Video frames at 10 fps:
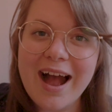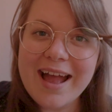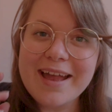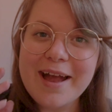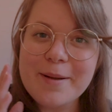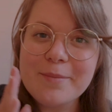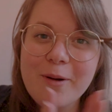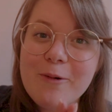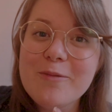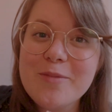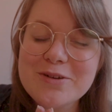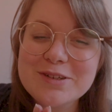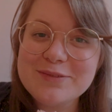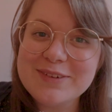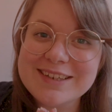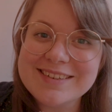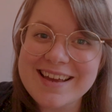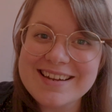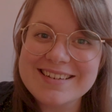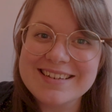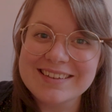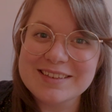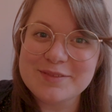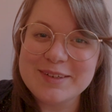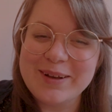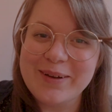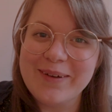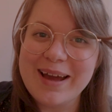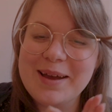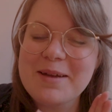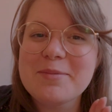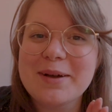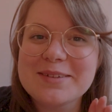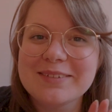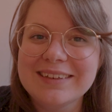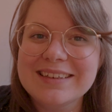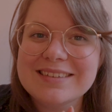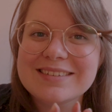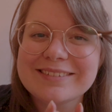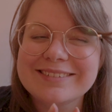I am almost finished editing this video and I'm about to release